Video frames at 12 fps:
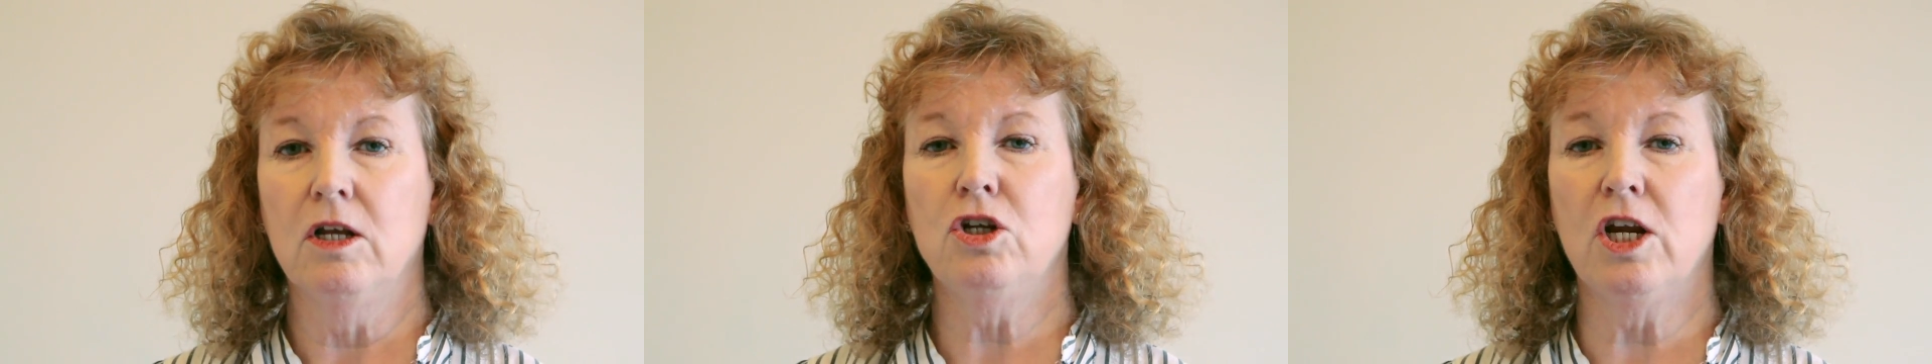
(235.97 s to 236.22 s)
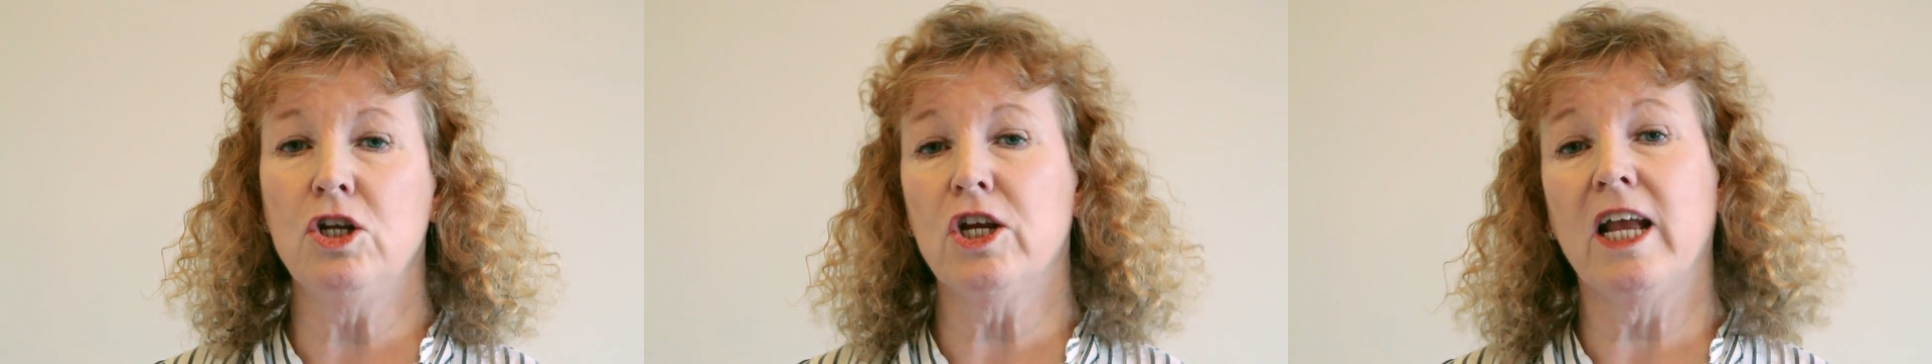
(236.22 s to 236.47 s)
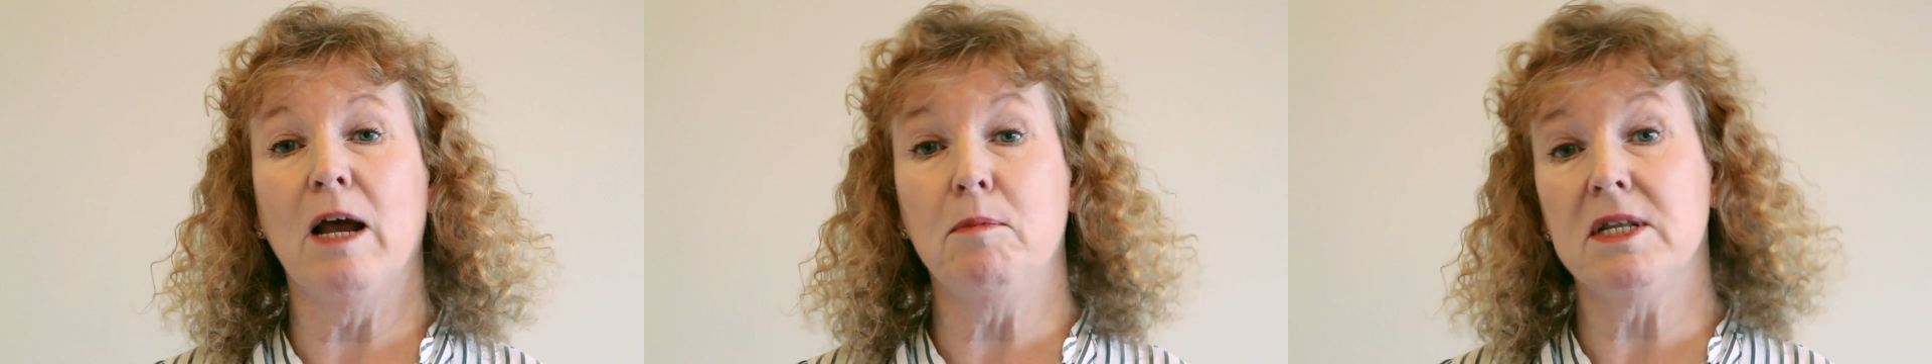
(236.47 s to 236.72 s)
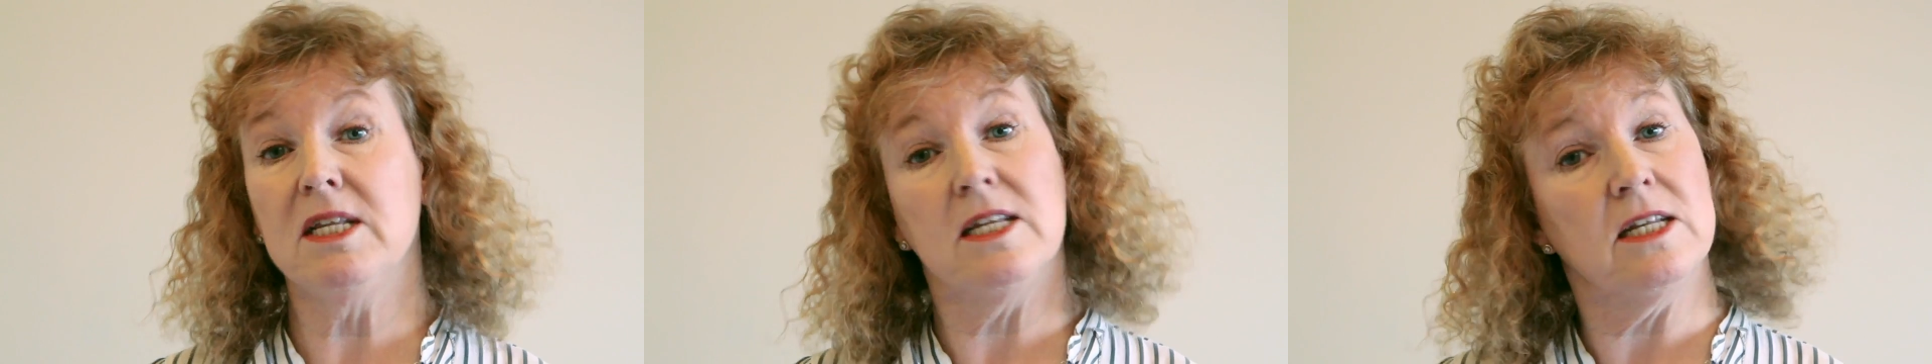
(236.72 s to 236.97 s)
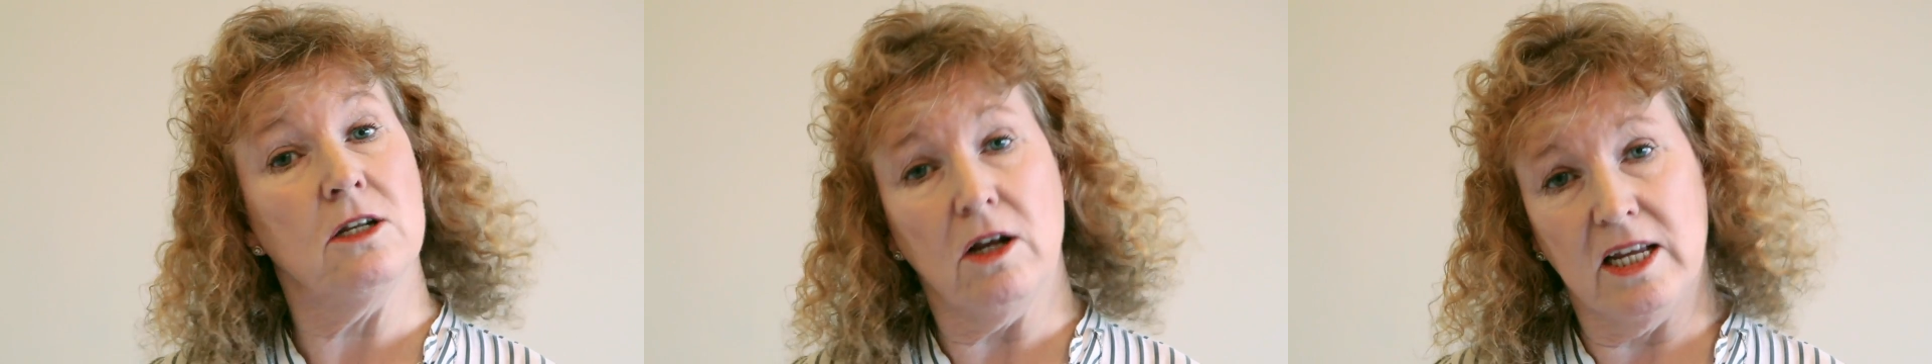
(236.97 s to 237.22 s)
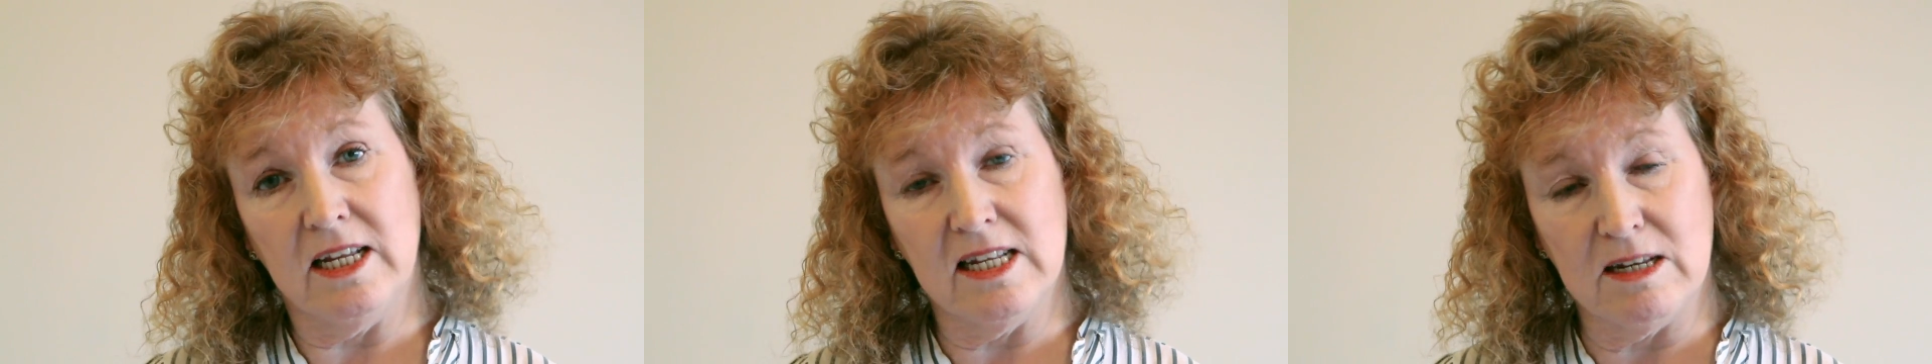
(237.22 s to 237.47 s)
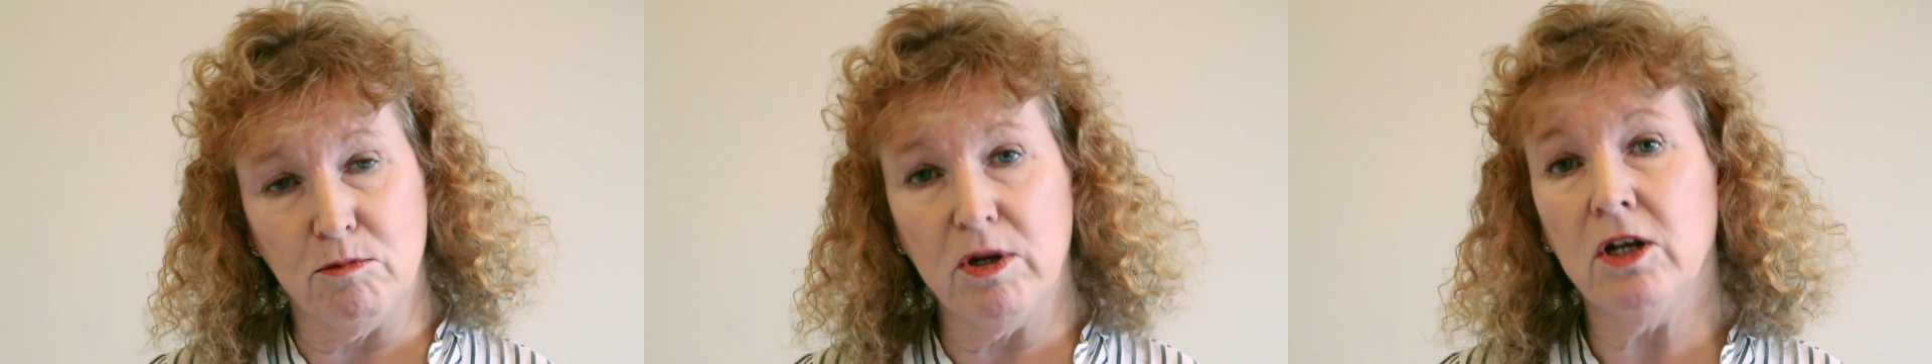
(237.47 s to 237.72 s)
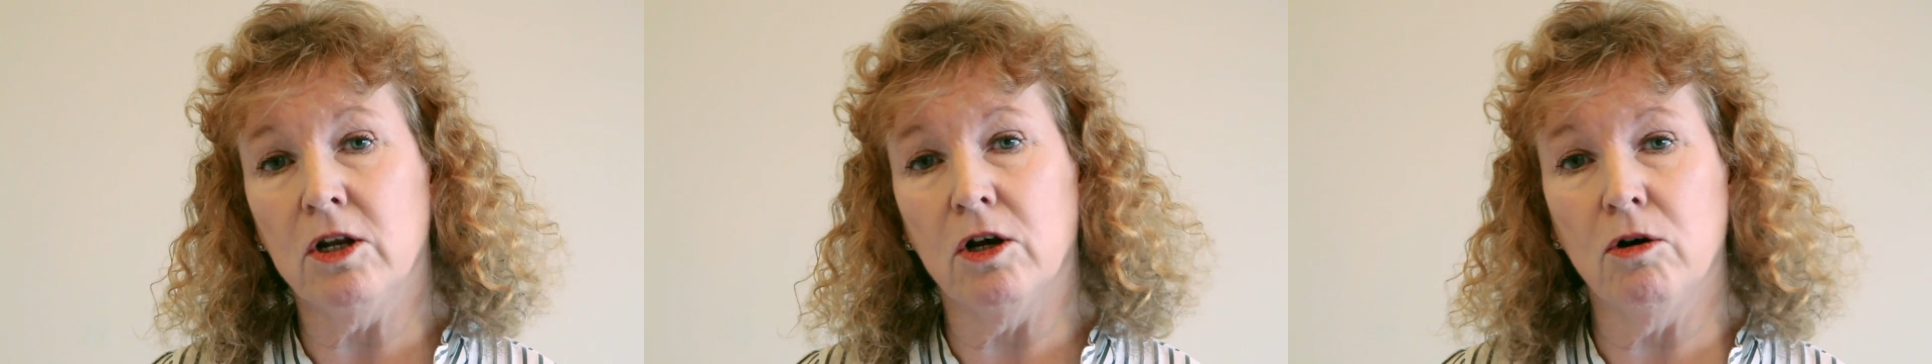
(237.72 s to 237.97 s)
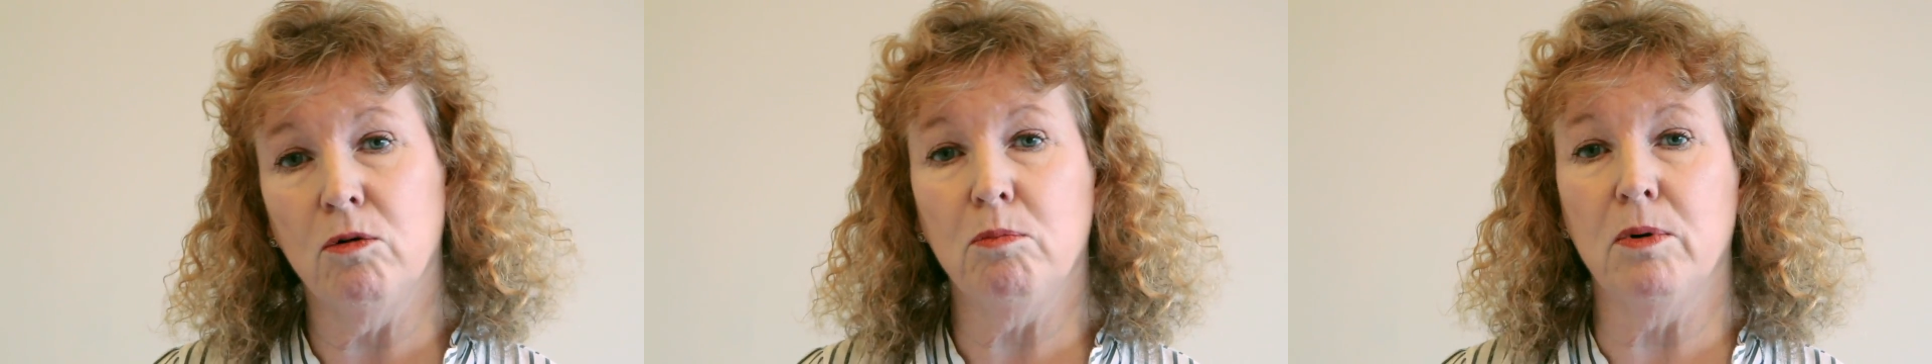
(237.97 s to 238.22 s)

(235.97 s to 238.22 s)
Changing habits is not easy, we know,